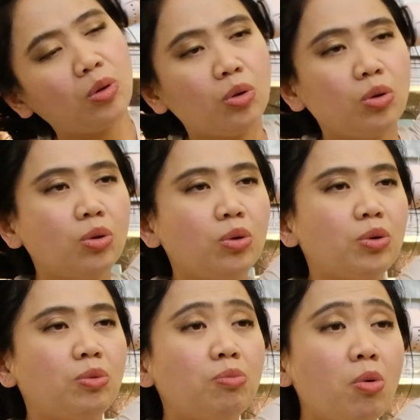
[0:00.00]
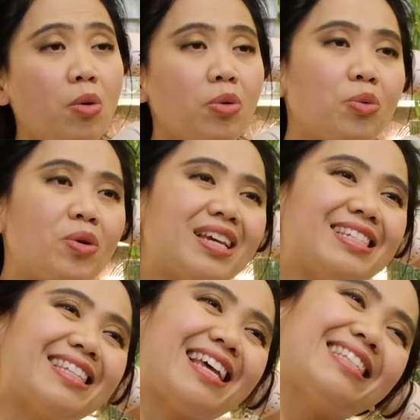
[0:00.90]
blow both
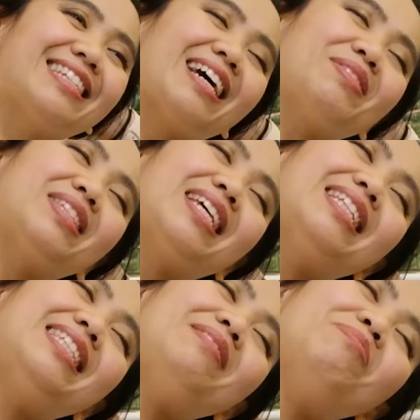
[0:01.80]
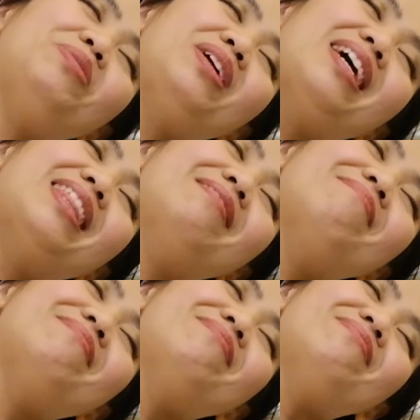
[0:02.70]
ways 10 times. Take a deep breath
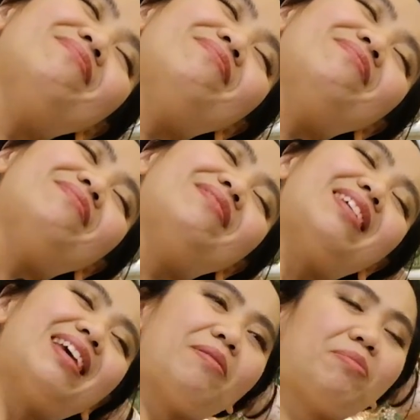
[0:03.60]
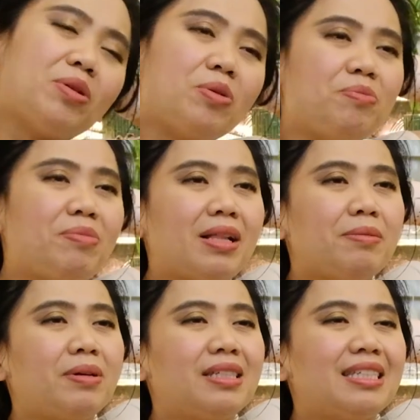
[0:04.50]
and blow.
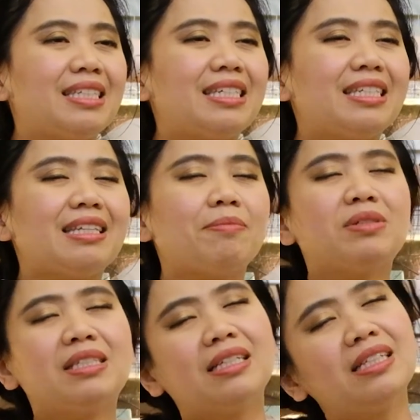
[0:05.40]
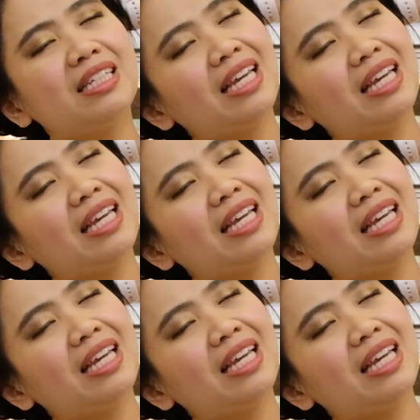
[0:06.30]
Belly button in. I'm still